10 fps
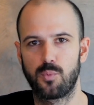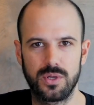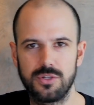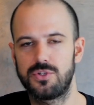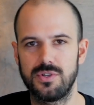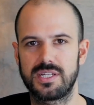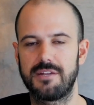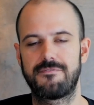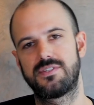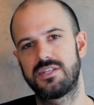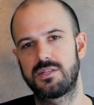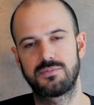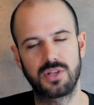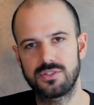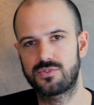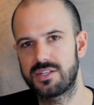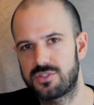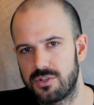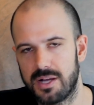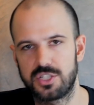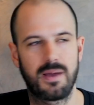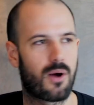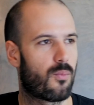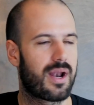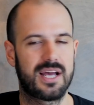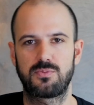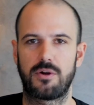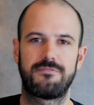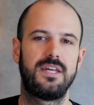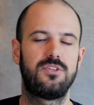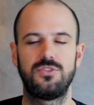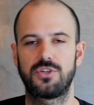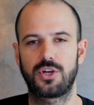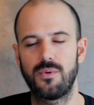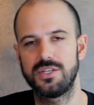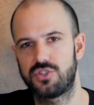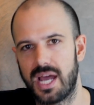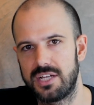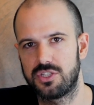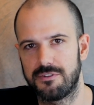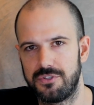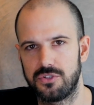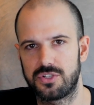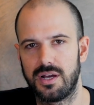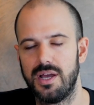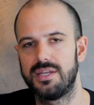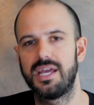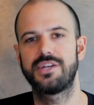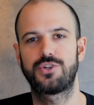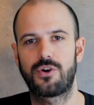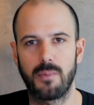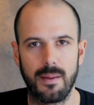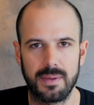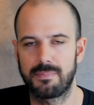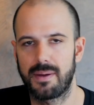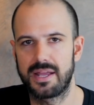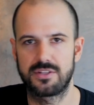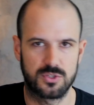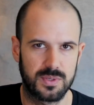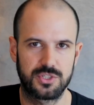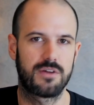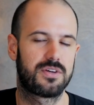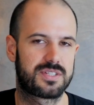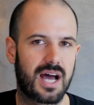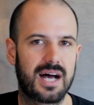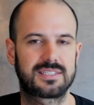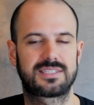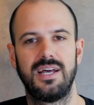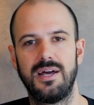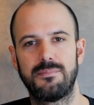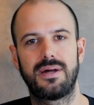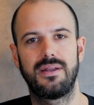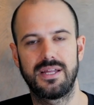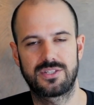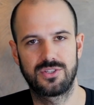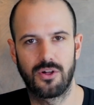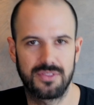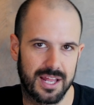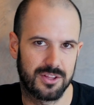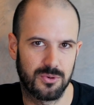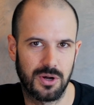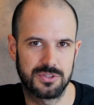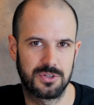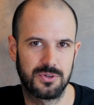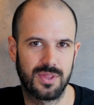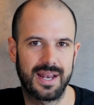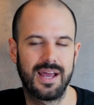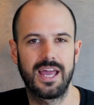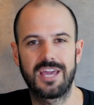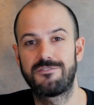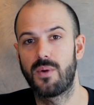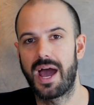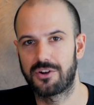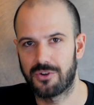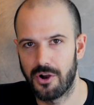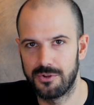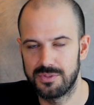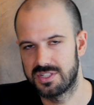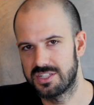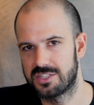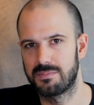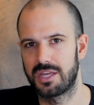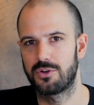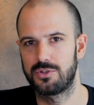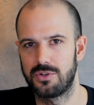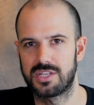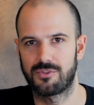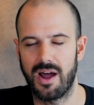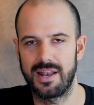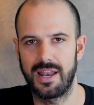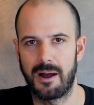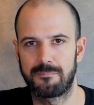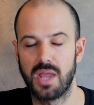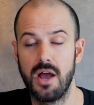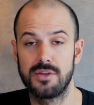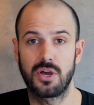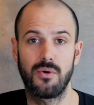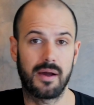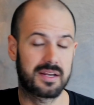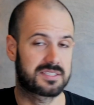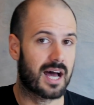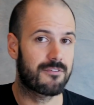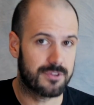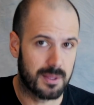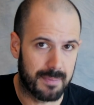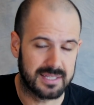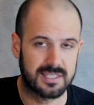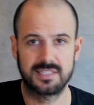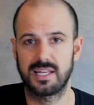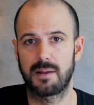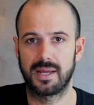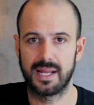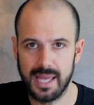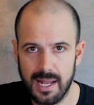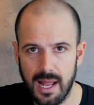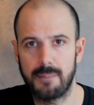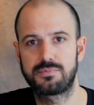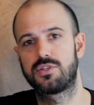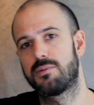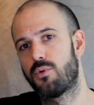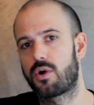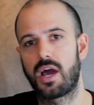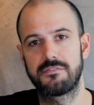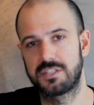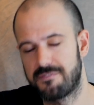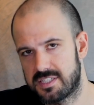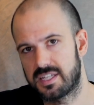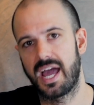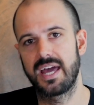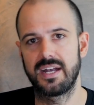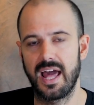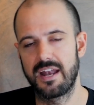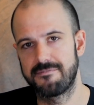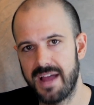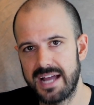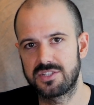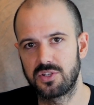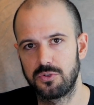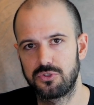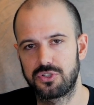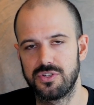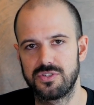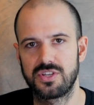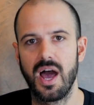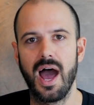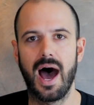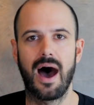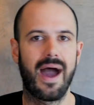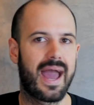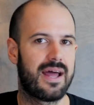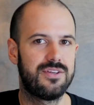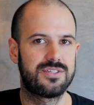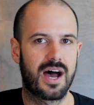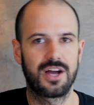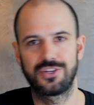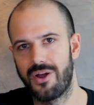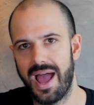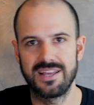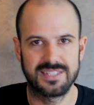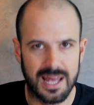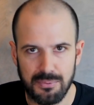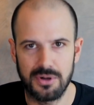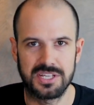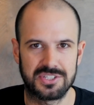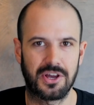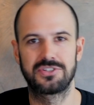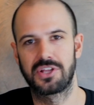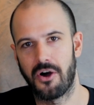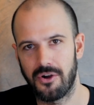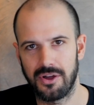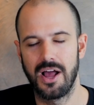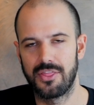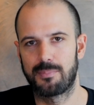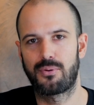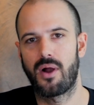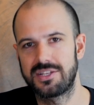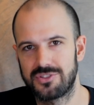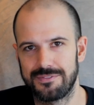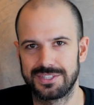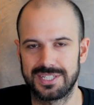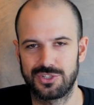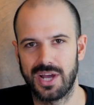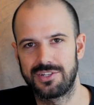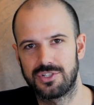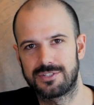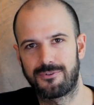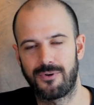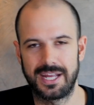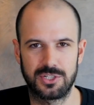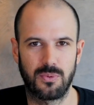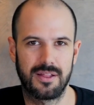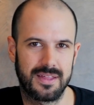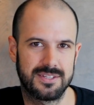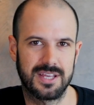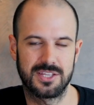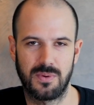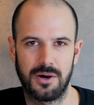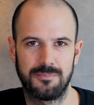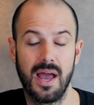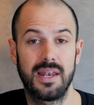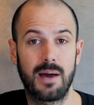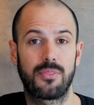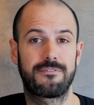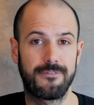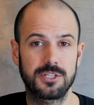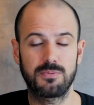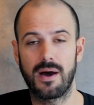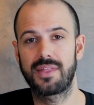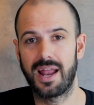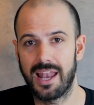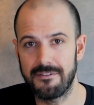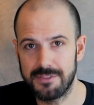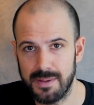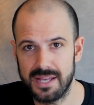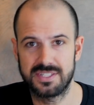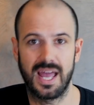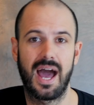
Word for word: when you're choosing different systems, don't stress too much about what has what features. You can always change in the future. Yeah, sure, it might be a pain to switch over your tasks, but it's not the end of the world to do that if you outgrow the system that you're using right now. So I'm gonna start from the basics and I'm gonna get up to the more kind of sophisticated and advanced solutions. Uh, and uh, you know, as that process goes along, the price obviously changes for each one of these as well. Now, the first one that I love the best,